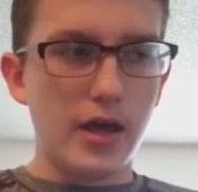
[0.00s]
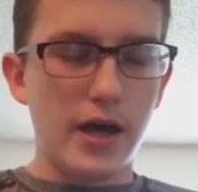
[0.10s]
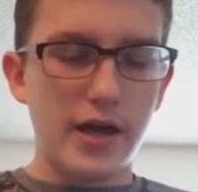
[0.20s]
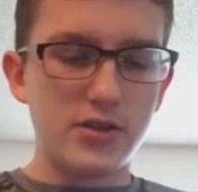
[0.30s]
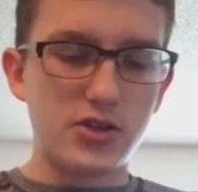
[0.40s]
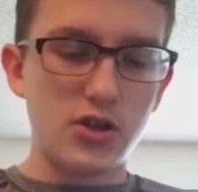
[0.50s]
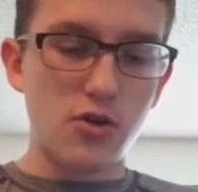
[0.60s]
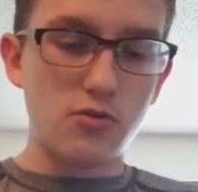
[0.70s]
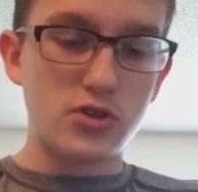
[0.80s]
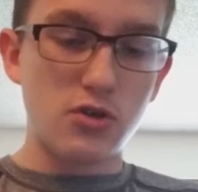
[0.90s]
And
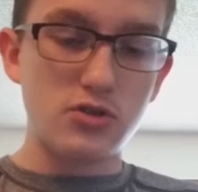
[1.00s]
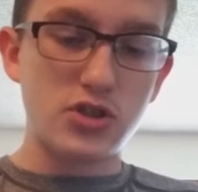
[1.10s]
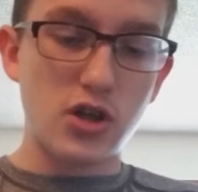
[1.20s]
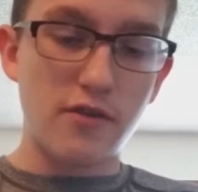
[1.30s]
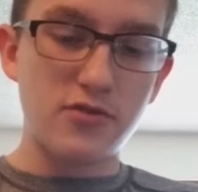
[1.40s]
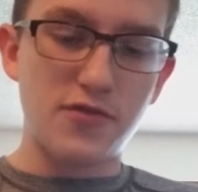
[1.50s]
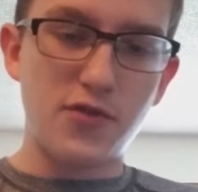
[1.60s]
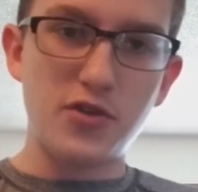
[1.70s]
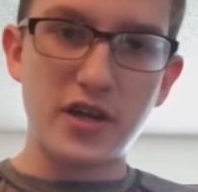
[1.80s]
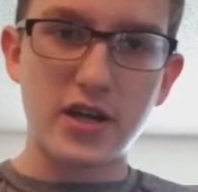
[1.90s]
so don't start off with a
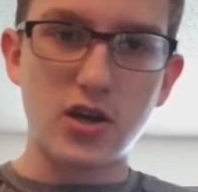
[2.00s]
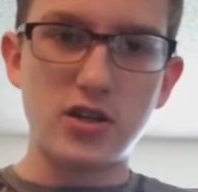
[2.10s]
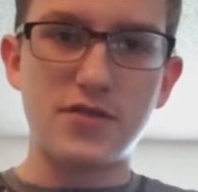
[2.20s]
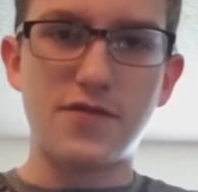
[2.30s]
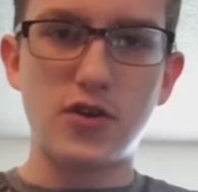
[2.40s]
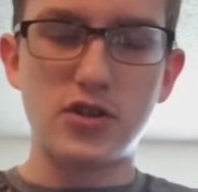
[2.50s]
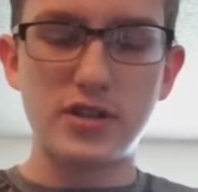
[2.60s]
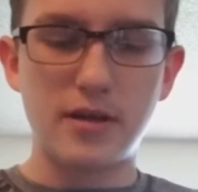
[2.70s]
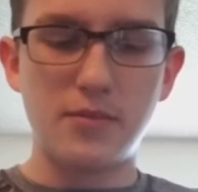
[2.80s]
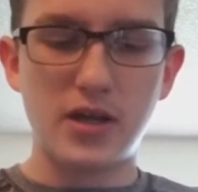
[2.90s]
full deck of cards at
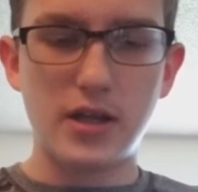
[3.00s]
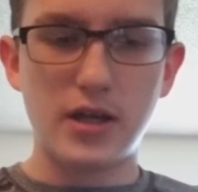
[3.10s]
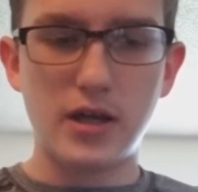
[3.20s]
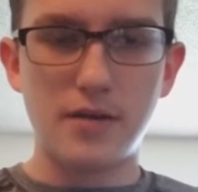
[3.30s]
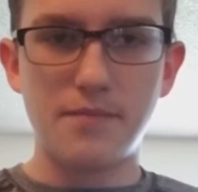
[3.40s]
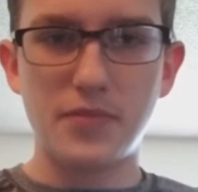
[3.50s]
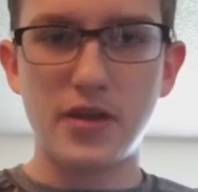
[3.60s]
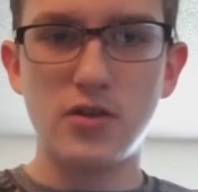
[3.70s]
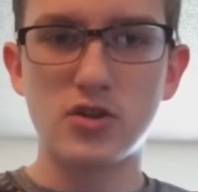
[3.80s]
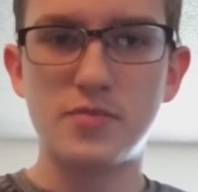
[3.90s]
first. I mean,
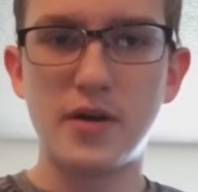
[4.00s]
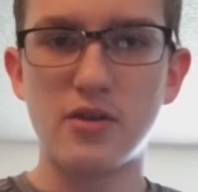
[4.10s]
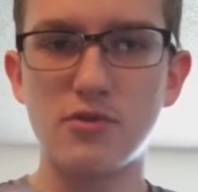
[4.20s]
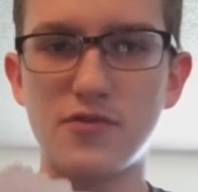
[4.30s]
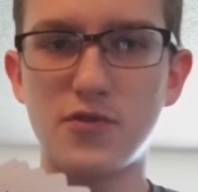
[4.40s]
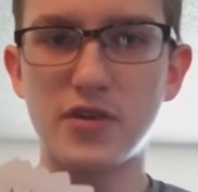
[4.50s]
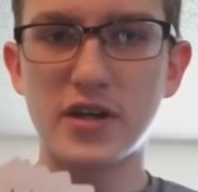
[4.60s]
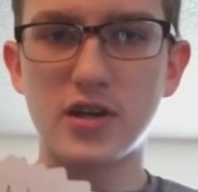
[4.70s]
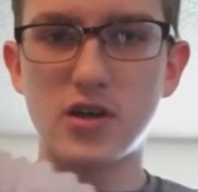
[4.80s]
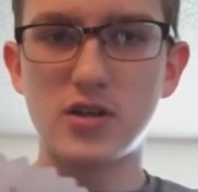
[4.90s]
it looks better with a full
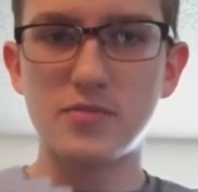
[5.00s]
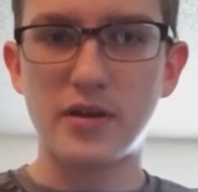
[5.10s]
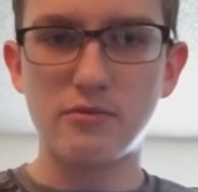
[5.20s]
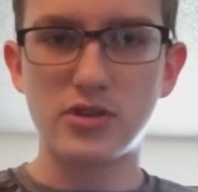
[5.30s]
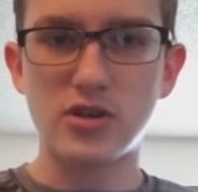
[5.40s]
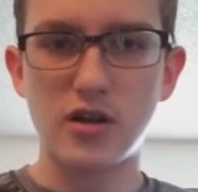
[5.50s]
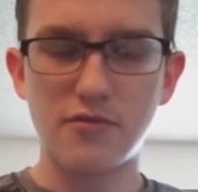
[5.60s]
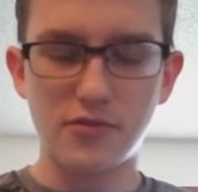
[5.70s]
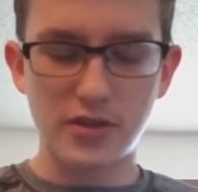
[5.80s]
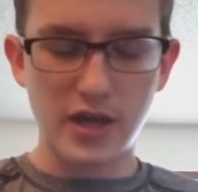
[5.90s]
deck of cards, but I would start
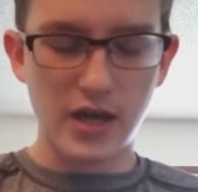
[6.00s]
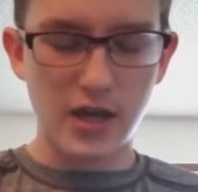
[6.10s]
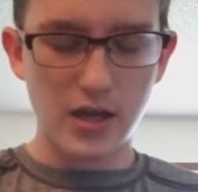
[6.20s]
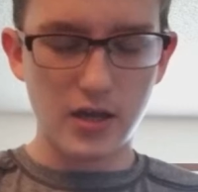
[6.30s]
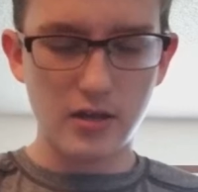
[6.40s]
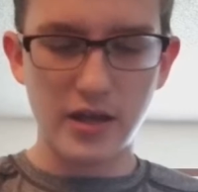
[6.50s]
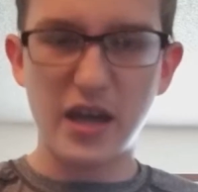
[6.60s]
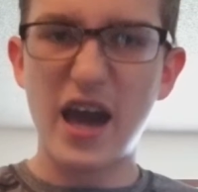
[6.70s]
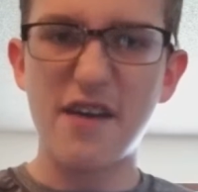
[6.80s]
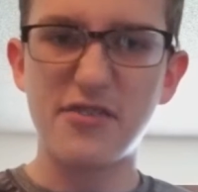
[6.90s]
off with like
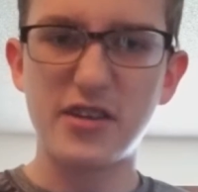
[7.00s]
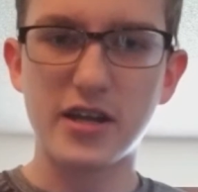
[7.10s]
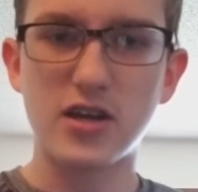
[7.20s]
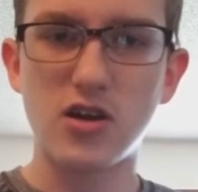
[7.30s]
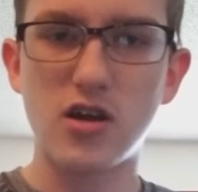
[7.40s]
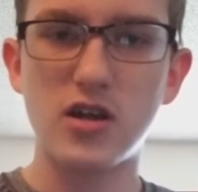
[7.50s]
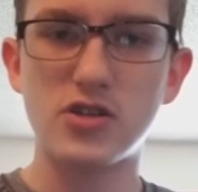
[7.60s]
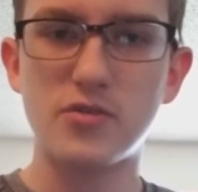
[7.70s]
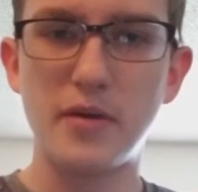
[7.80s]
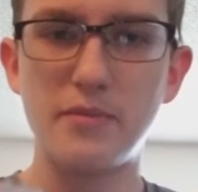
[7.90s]
half the deck of
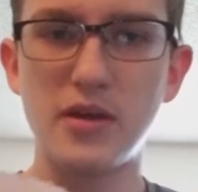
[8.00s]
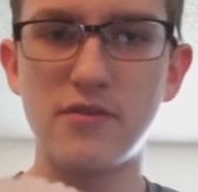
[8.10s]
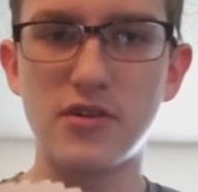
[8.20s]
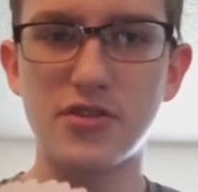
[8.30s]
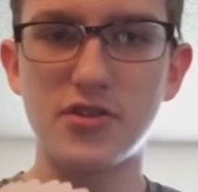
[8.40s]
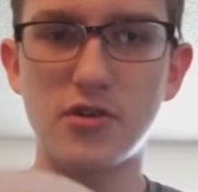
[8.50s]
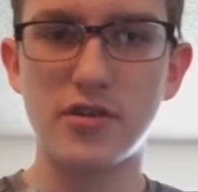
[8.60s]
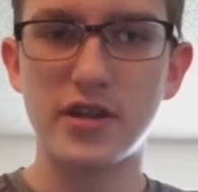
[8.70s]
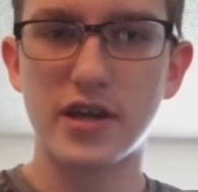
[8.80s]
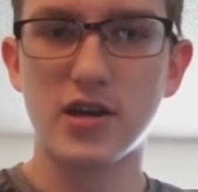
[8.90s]
cards, or maybe even a third of
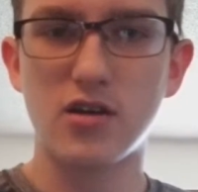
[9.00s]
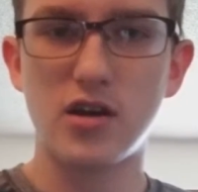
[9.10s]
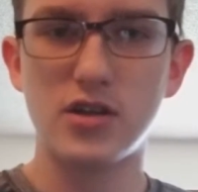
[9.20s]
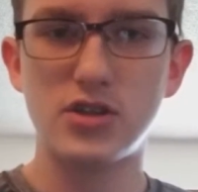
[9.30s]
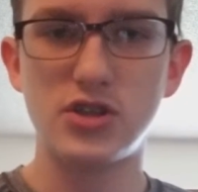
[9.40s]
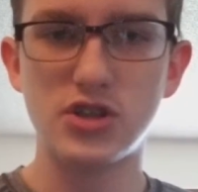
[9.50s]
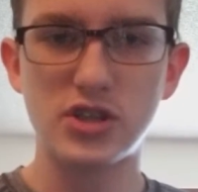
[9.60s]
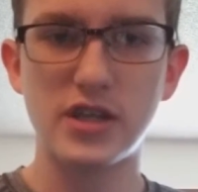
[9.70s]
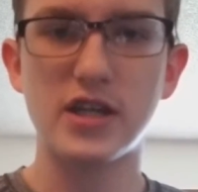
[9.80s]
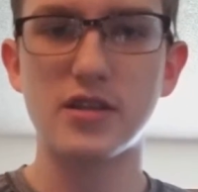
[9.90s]
the deck of cards,
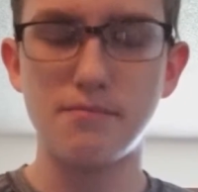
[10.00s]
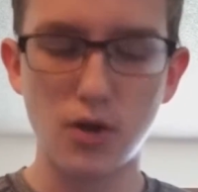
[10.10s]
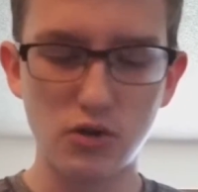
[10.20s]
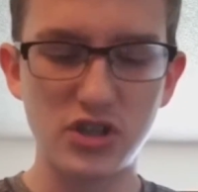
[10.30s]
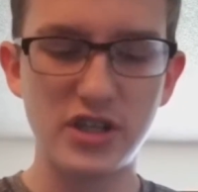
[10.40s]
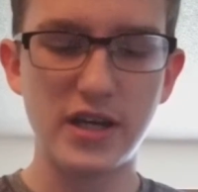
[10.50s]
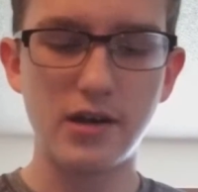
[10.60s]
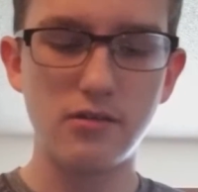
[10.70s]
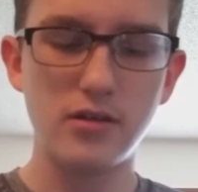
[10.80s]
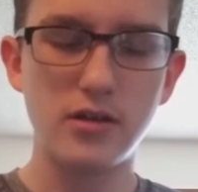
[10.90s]
just to get the motion
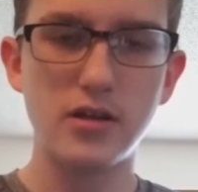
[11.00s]
down.